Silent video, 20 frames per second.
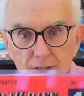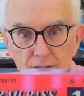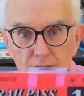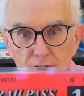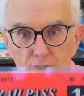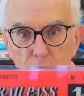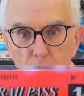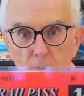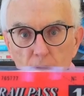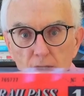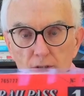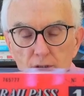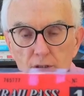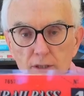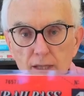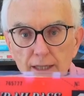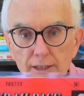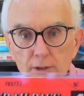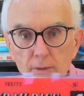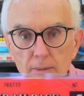So on
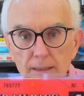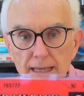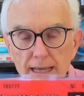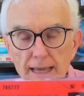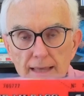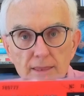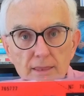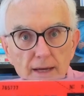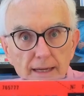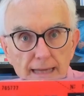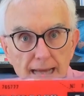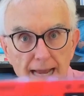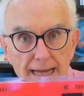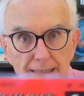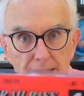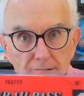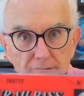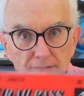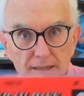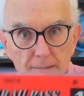July 28th, I
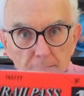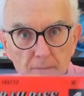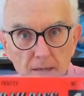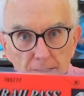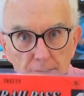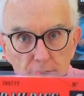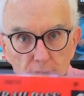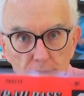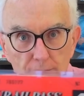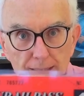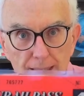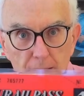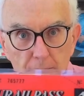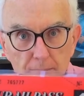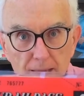activate my Eurail